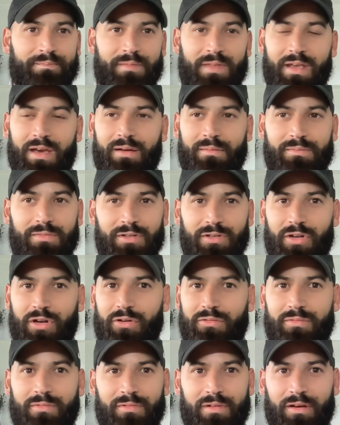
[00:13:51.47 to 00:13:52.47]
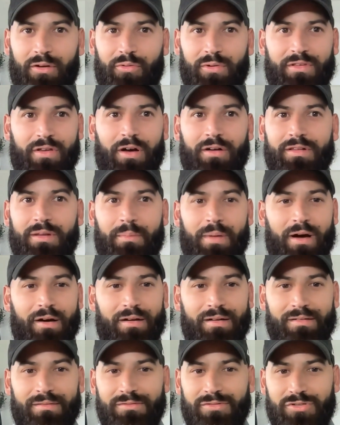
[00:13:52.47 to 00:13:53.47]
yeah, like we talked
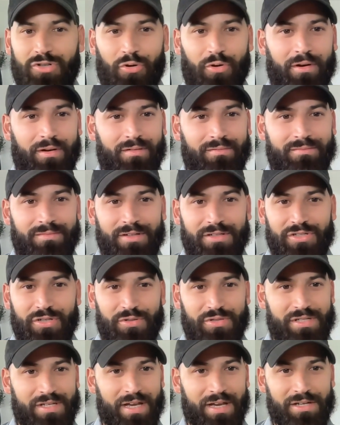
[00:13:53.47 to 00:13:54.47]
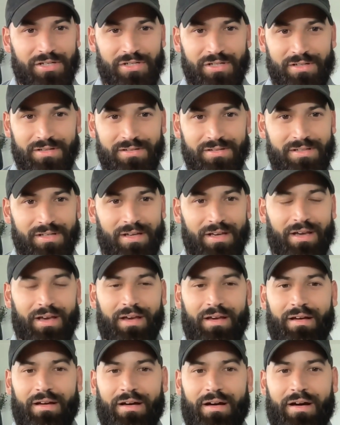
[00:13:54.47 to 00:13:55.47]
about it, join associations,
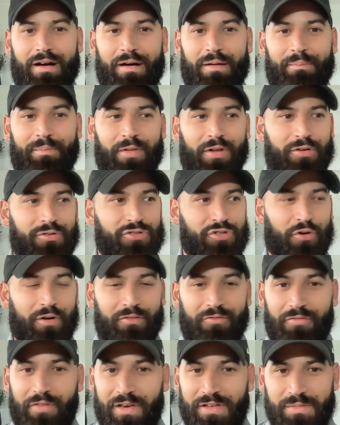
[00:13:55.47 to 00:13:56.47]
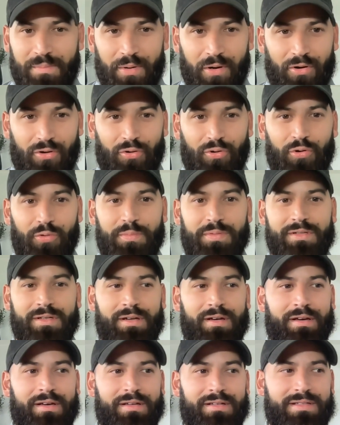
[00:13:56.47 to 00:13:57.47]
join Facebook groups,
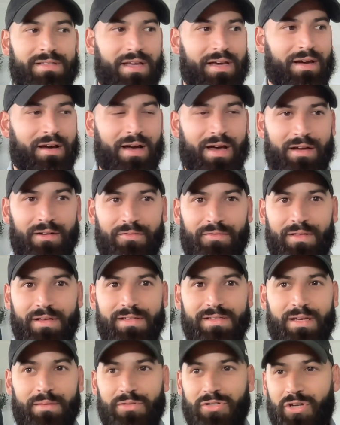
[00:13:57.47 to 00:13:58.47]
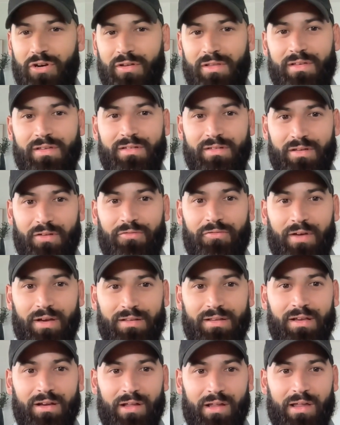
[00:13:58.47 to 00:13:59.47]
stay ahead of this. I'm sure this is
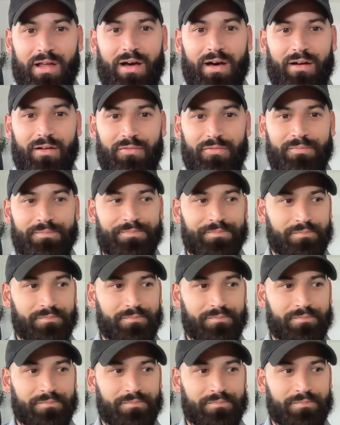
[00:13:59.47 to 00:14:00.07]
affecting a lot of